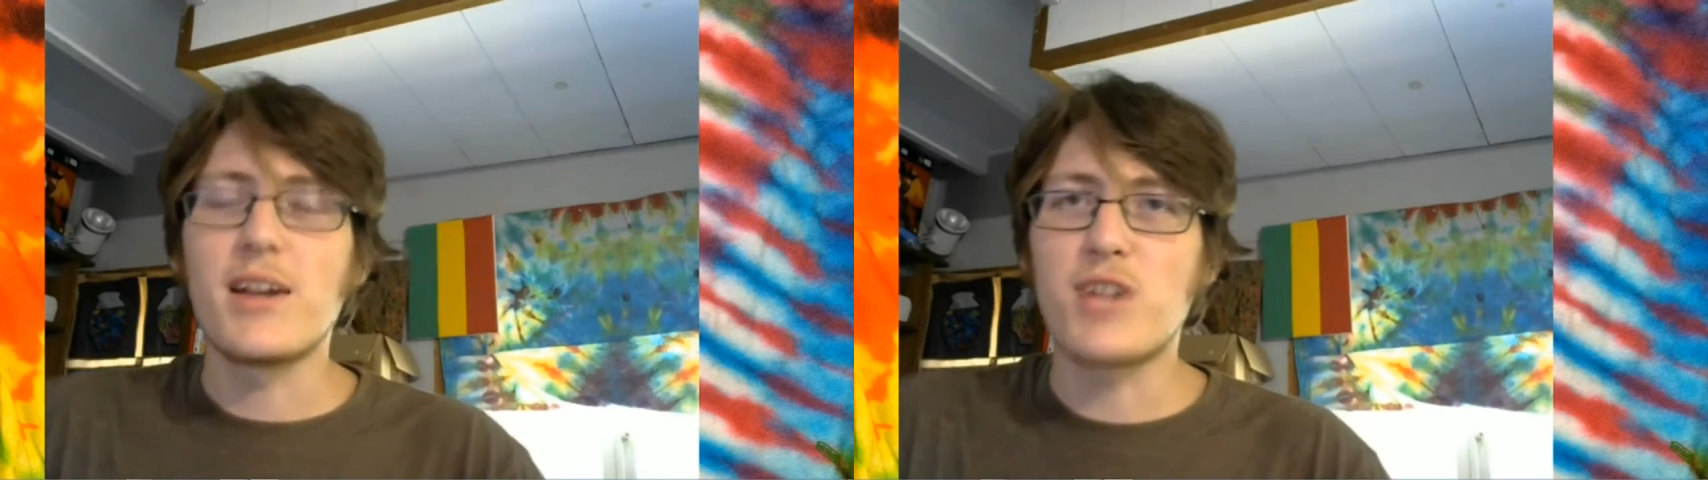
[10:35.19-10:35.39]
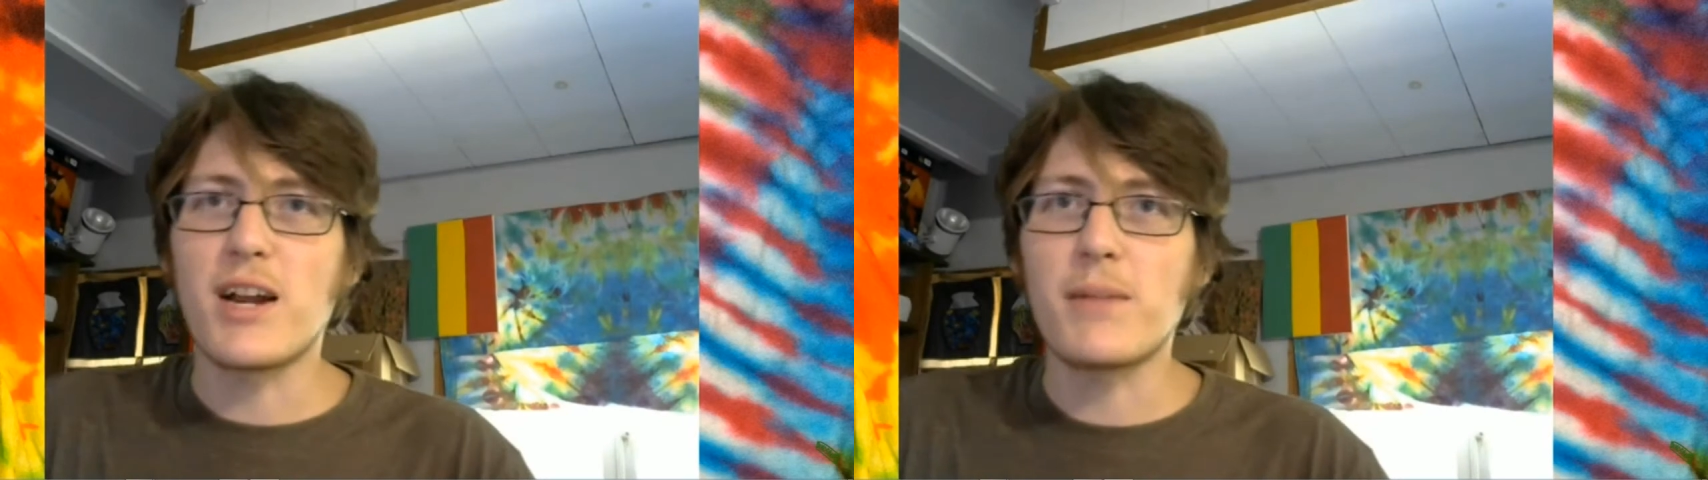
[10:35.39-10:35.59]

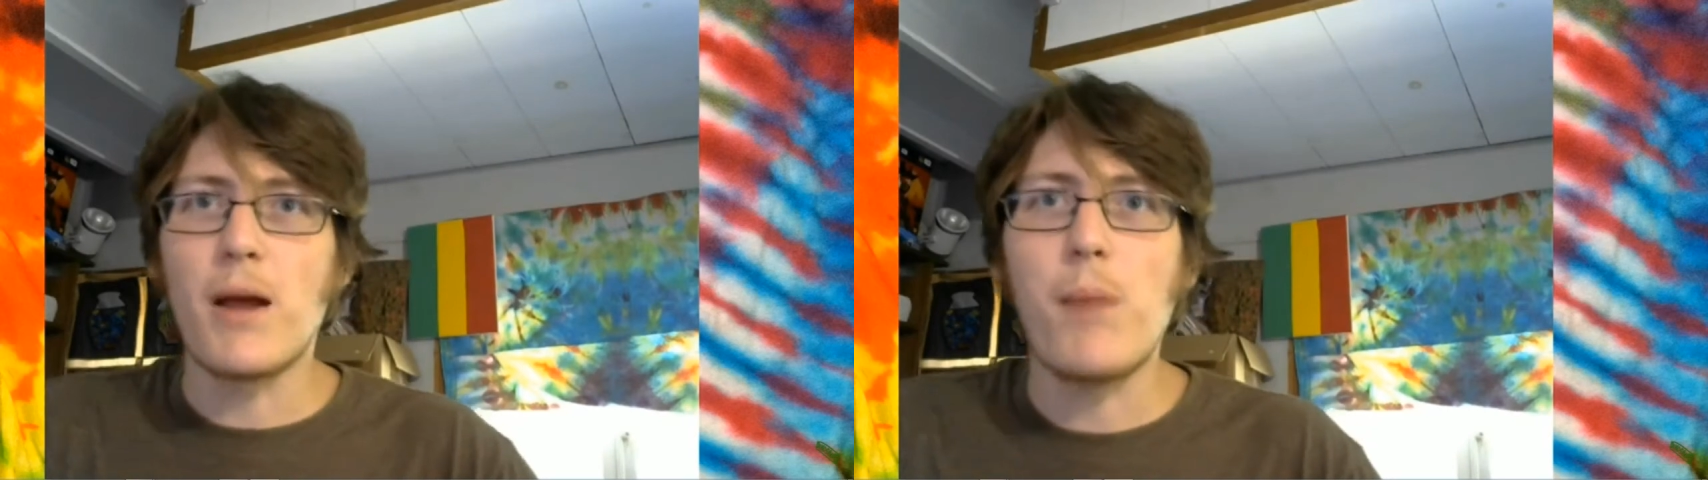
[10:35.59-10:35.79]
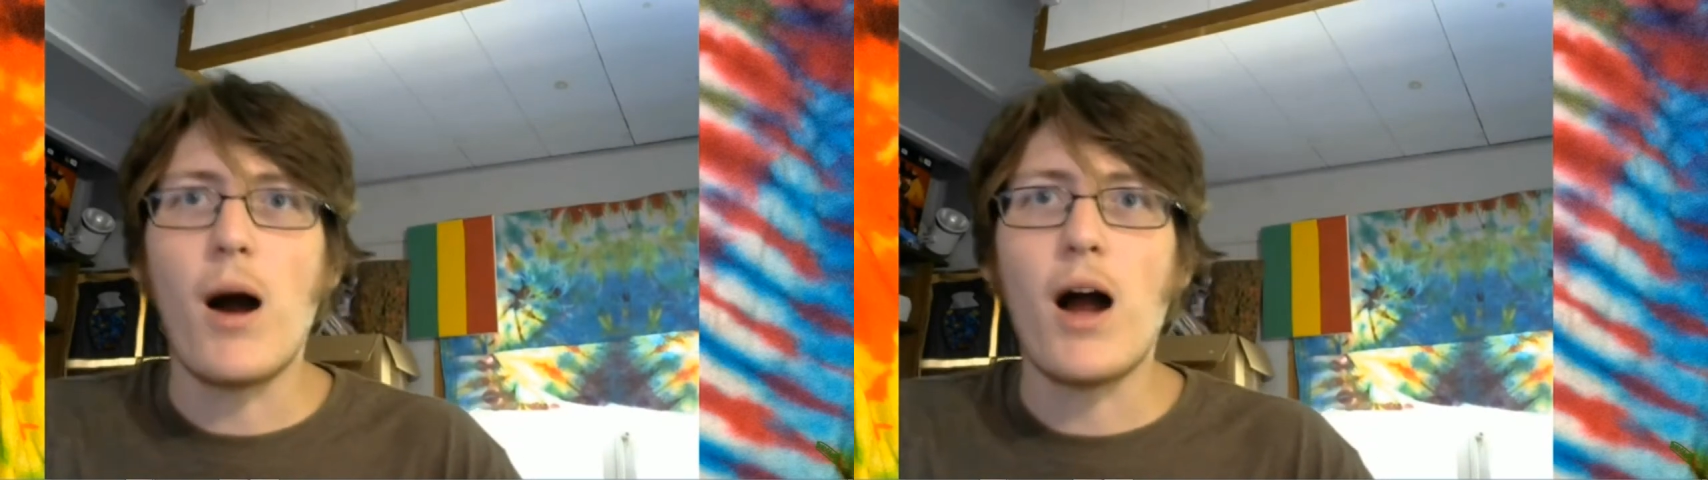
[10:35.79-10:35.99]
I check
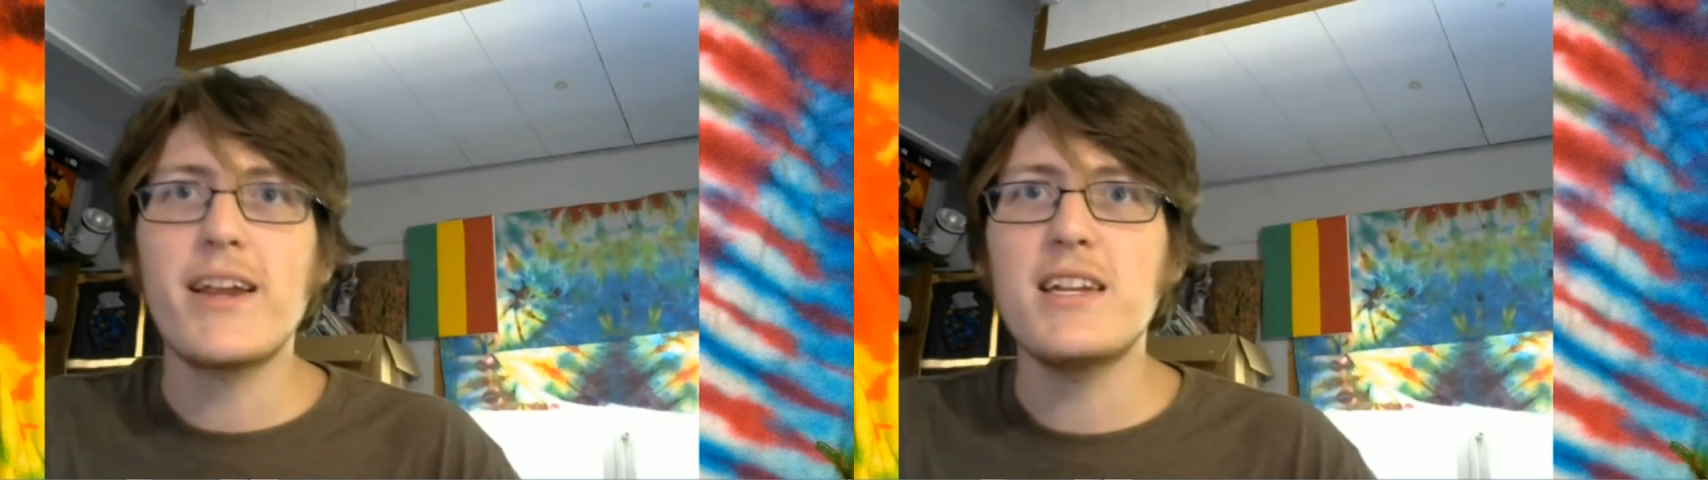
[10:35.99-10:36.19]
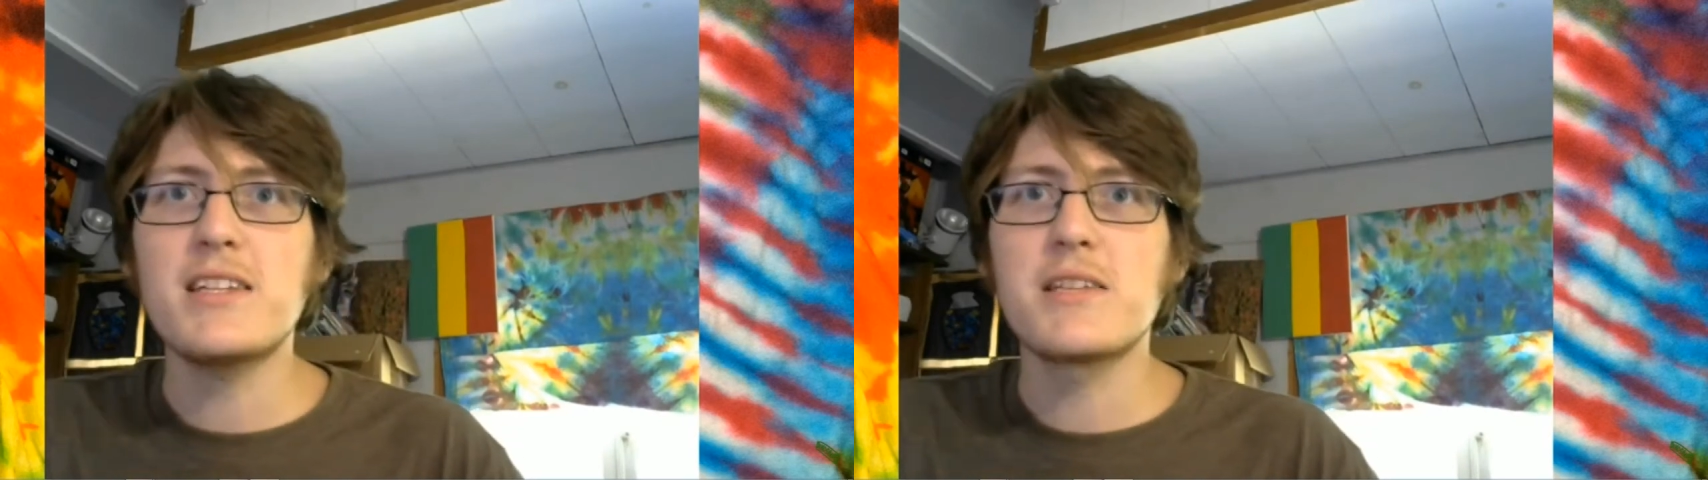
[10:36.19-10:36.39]
my
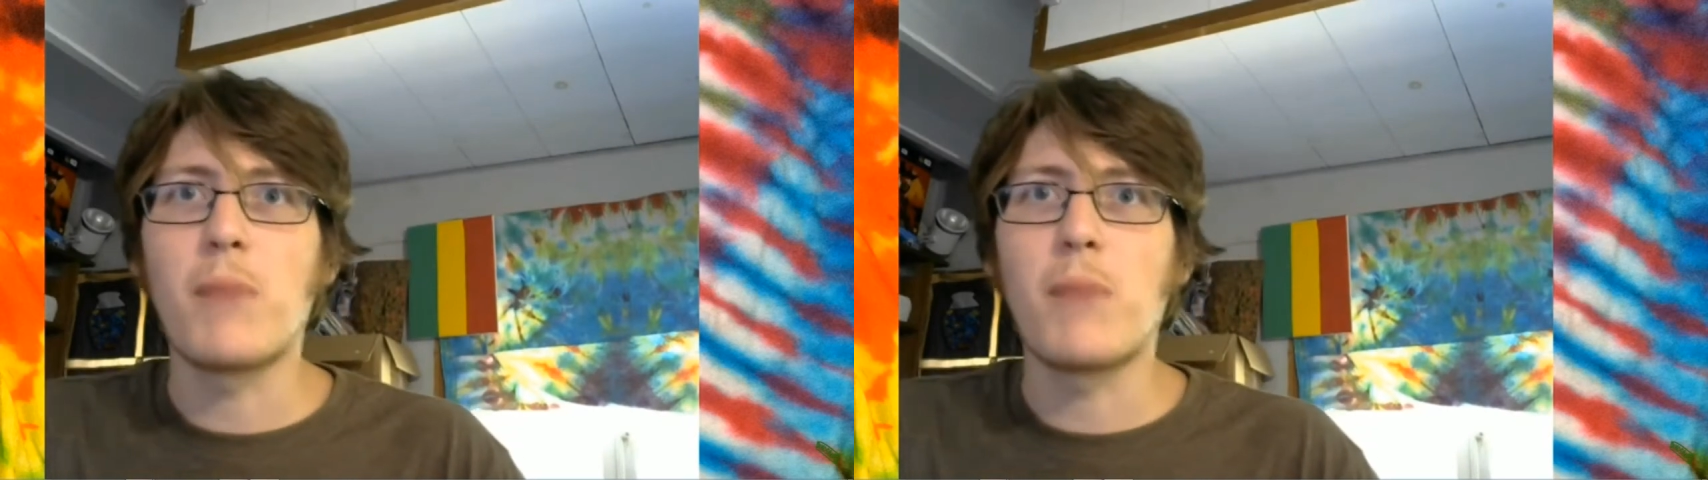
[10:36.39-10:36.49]
pockets,